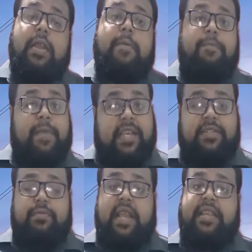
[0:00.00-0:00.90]
Please,
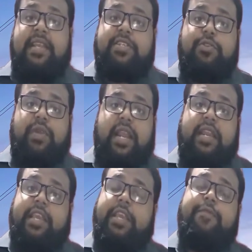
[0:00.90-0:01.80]
my dear student,
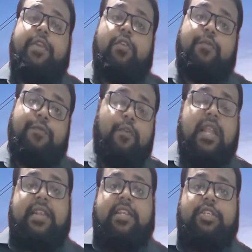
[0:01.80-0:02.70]
give your full
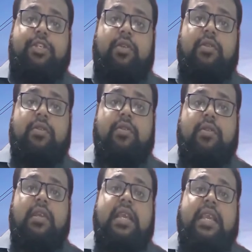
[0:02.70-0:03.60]
attention
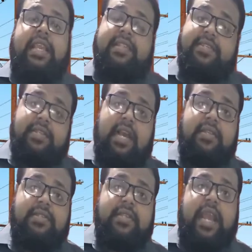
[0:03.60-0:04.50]
in class
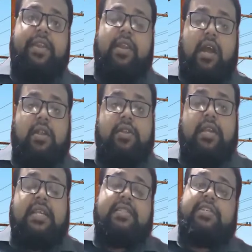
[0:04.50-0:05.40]
and learn
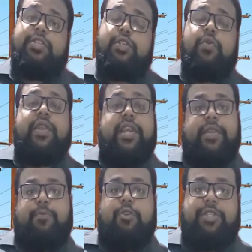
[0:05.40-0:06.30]
these two creative
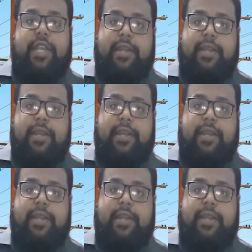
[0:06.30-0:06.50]
questions.